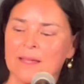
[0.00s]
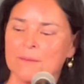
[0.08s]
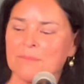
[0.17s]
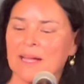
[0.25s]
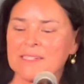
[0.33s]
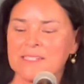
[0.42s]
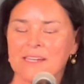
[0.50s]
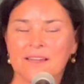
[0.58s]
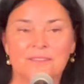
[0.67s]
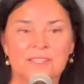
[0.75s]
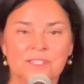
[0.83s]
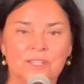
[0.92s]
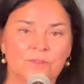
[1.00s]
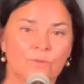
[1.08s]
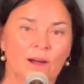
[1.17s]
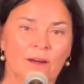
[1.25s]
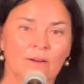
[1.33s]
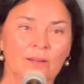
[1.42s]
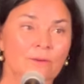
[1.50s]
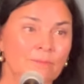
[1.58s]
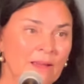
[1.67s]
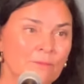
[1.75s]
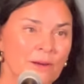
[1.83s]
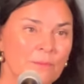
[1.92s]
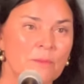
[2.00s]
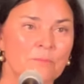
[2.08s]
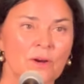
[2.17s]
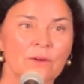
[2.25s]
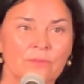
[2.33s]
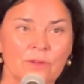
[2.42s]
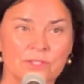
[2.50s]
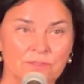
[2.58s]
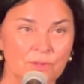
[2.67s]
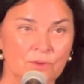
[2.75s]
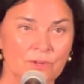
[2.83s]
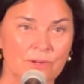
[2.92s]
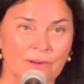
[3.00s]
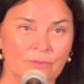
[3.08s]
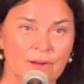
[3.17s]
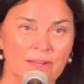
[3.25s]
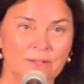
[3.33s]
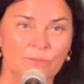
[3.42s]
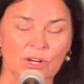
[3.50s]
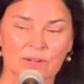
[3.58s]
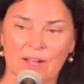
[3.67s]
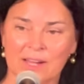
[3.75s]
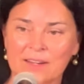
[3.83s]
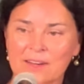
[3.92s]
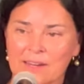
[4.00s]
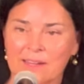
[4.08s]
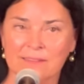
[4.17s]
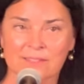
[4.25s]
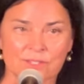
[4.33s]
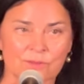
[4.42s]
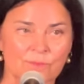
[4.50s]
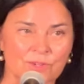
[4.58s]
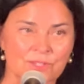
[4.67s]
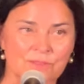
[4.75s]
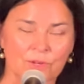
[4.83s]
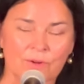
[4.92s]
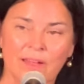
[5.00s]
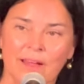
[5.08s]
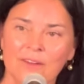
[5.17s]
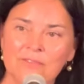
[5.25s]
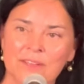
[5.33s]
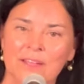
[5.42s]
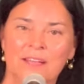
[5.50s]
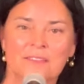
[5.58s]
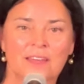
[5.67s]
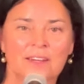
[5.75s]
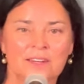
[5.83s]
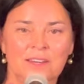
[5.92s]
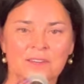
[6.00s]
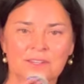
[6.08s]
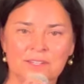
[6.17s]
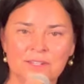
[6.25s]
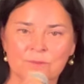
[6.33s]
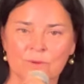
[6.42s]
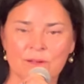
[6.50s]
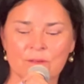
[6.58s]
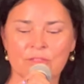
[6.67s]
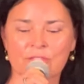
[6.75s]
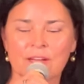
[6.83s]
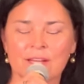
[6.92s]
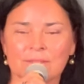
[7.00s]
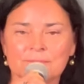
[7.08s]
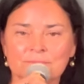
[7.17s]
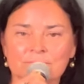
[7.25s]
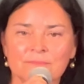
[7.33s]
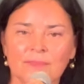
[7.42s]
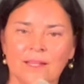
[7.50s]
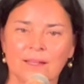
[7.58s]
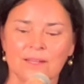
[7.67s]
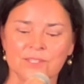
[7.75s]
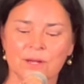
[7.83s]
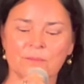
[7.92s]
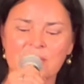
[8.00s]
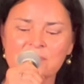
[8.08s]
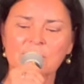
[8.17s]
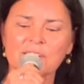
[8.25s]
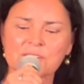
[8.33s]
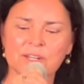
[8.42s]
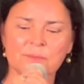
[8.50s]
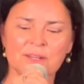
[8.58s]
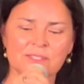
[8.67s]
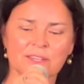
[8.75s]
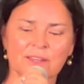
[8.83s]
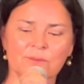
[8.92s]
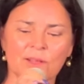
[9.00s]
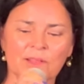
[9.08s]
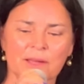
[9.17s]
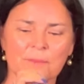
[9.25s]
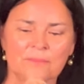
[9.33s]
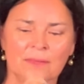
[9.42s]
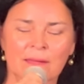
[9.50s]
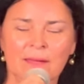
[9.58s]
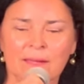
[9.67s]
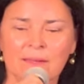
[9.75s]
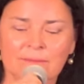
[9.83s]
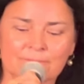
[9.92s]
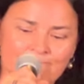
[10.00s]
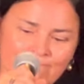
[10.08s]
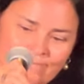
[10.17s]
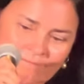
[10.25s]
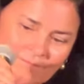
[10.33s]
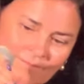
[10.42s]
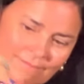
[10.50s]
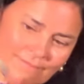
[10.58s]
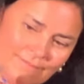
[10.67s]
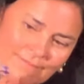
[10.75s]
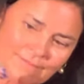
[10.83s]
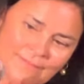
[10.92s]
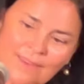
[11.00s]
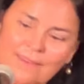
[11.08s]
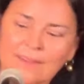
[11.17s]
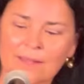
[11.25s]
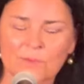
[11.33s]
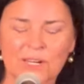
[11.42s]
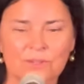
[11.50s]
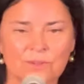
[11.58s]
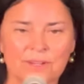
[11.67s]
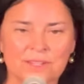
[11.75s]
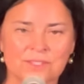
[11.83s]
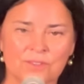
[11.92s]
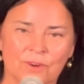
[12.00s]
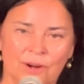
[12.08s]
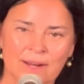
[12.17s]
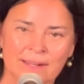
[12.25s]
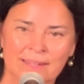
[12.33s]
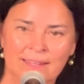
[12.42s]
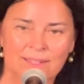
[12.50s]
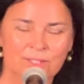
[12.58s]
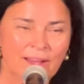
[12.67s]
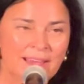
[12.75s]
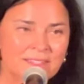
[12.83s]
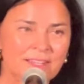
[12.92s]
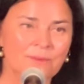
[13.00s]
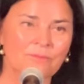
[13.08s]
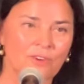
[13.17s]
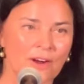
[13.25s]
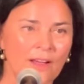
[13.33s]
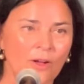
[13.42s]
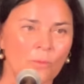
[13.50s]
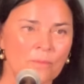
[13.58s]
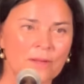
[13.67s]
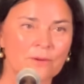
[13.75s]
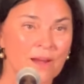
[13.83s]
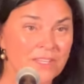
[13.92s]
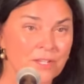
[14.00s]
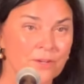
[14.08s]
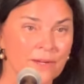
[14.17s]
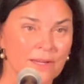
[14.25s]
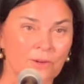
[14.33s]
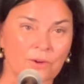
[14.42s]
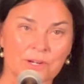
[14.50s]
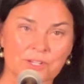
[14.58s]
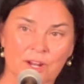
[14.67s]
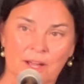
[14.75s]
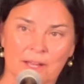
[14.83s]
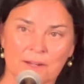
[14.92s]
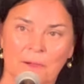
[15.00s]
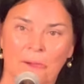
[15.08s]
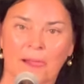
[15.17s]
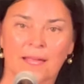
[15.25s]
But uh, this is where you may remember, those of you who have read Book 9, and I assume most of you have, that it ended with um, uh, Jamie's illegitimate son, William, coming to his door to ask him for help in rescuing Lord John,